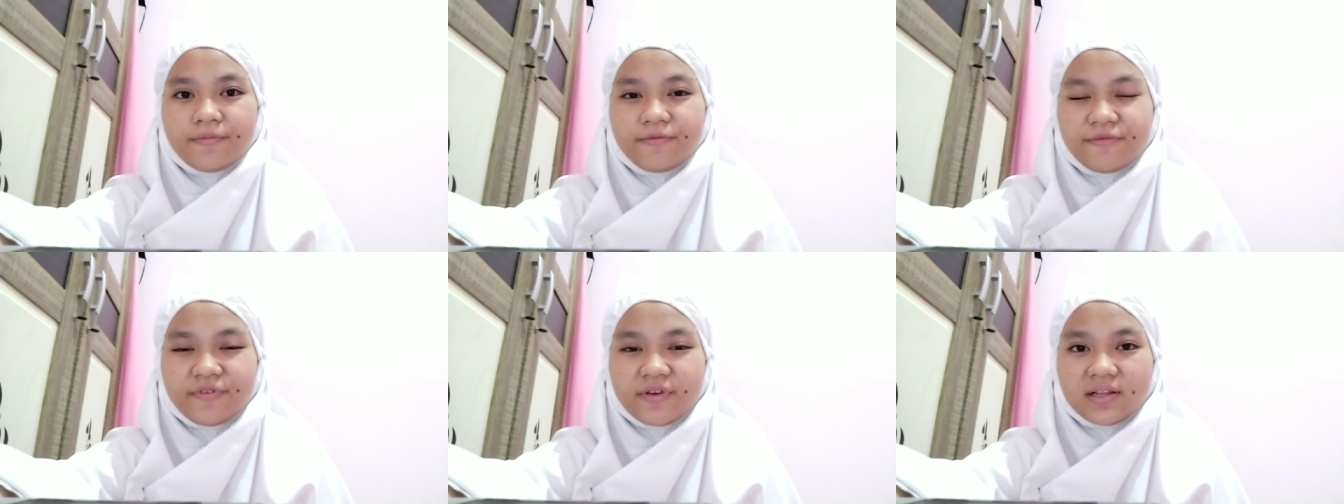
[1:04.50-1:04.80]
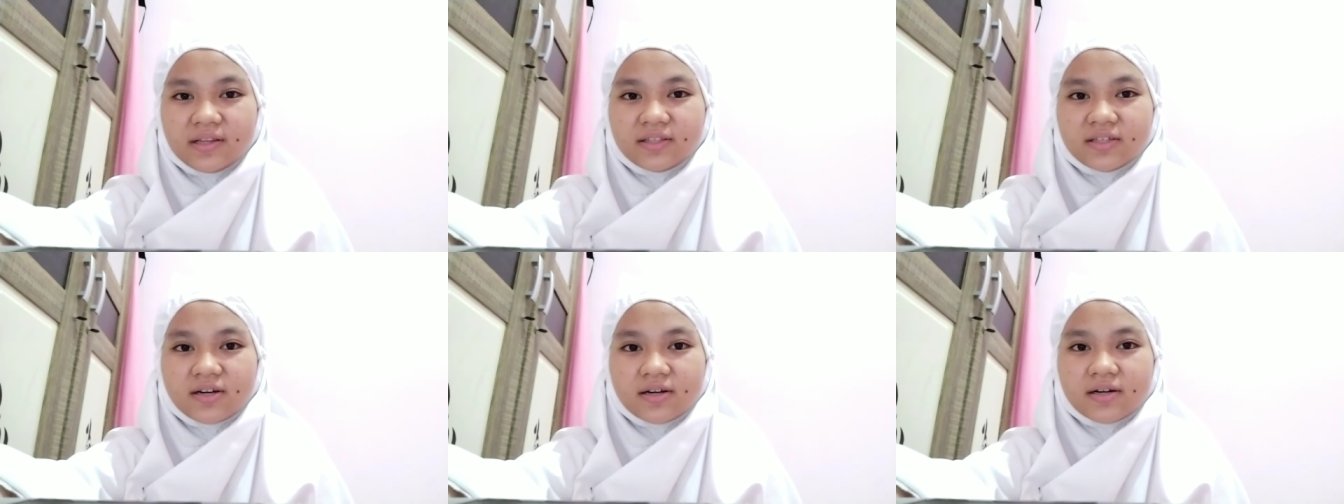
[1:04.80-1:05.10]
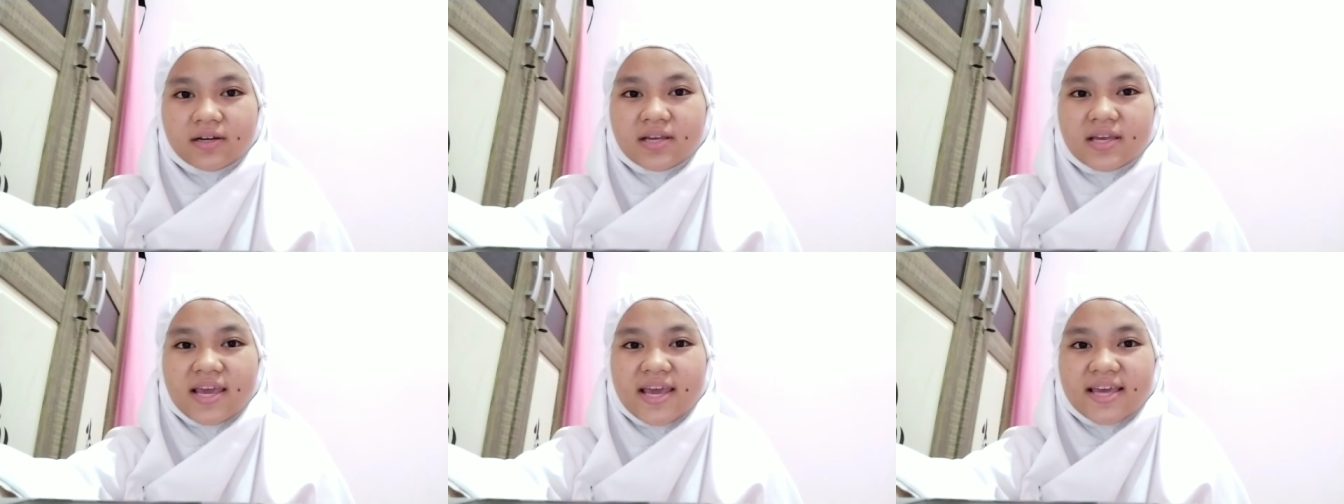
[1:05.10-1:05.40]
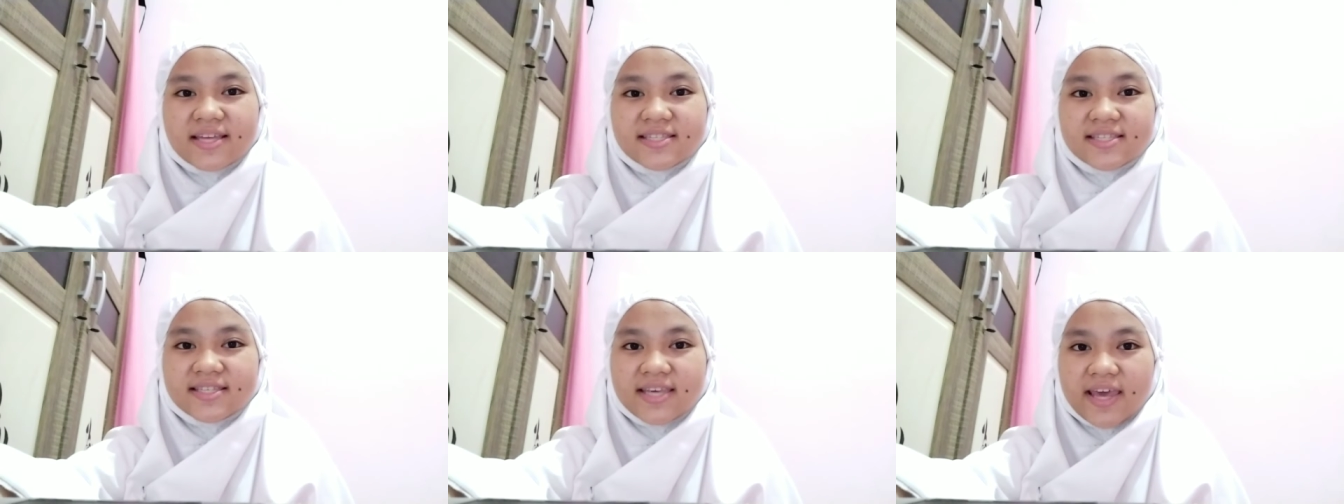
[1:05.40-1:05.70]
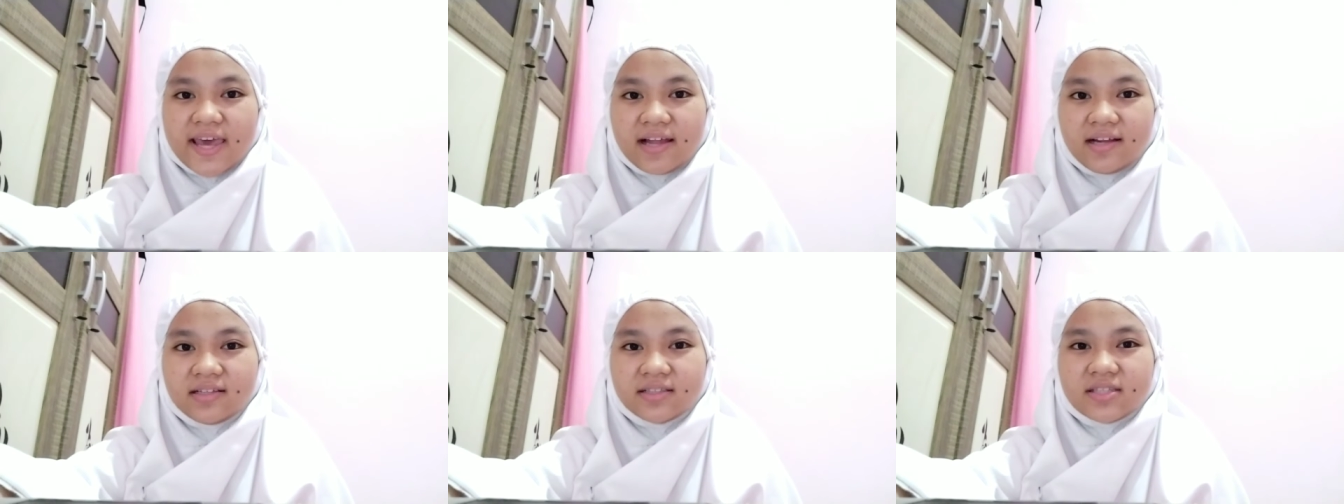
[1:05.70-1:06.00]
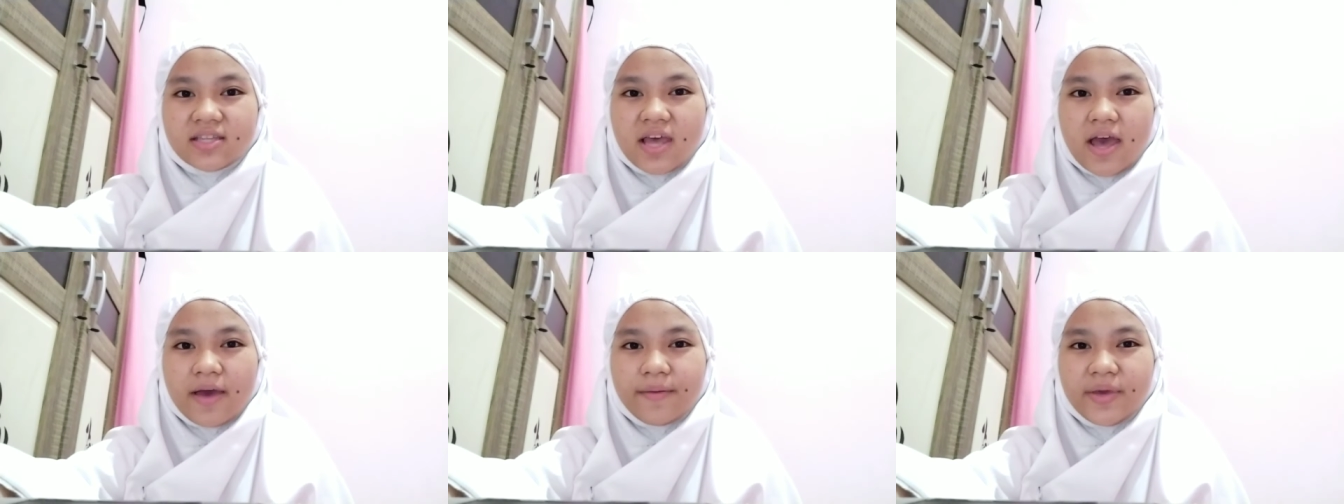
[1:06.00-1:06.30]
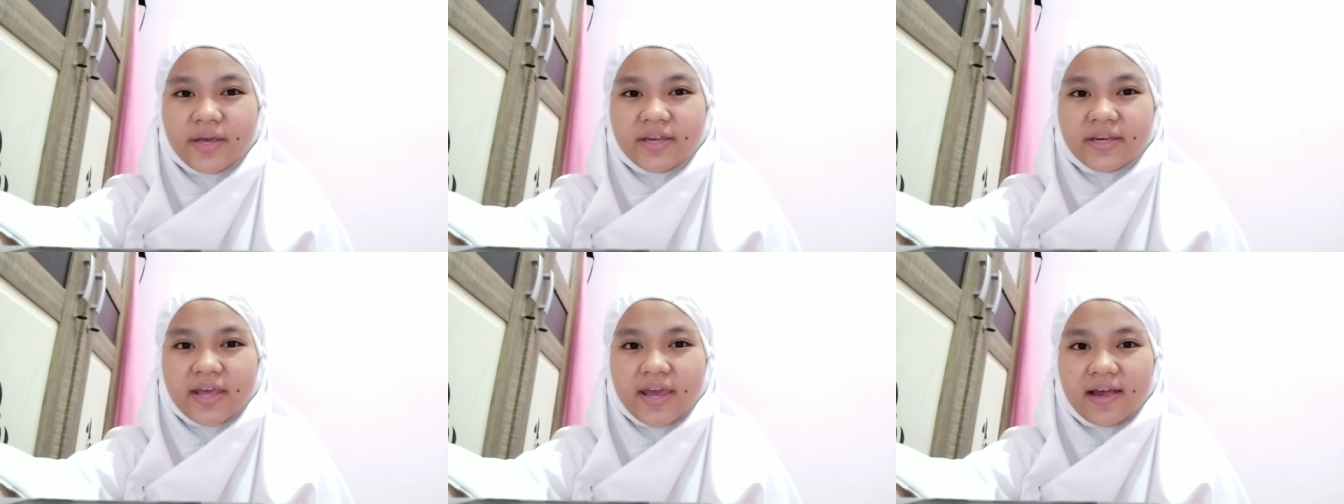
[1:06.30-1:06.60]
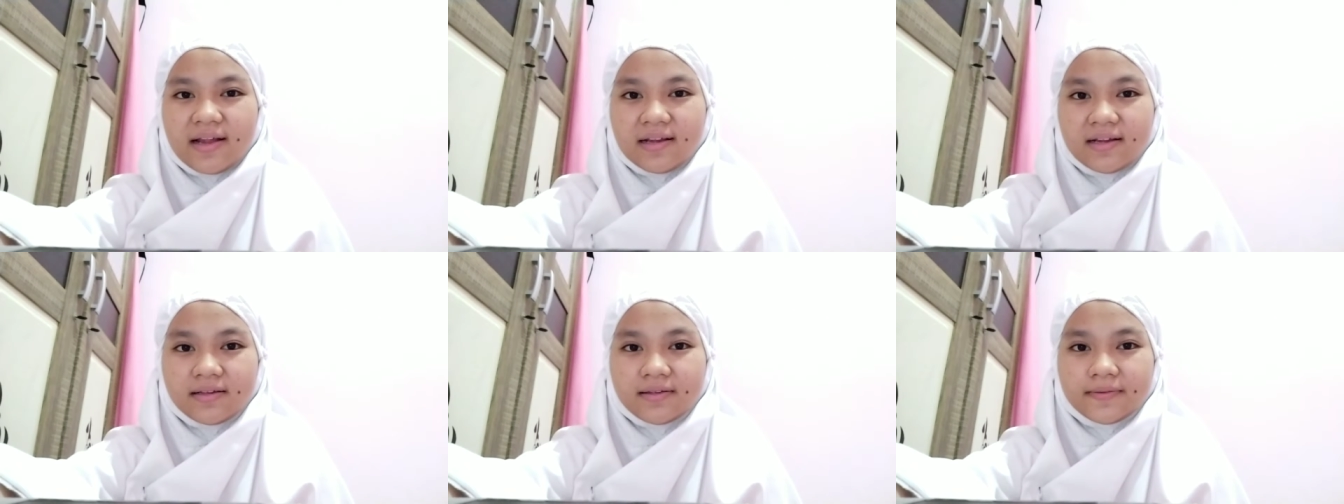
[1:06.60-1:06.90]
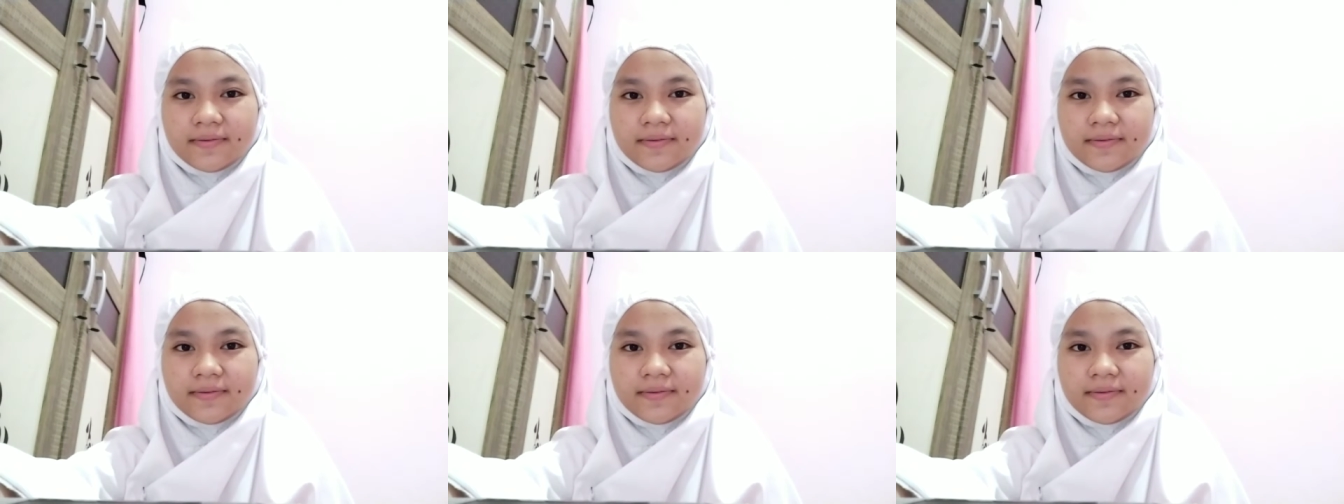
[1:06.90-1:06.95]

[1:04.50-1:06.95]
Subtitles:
filter. It's called amygdala.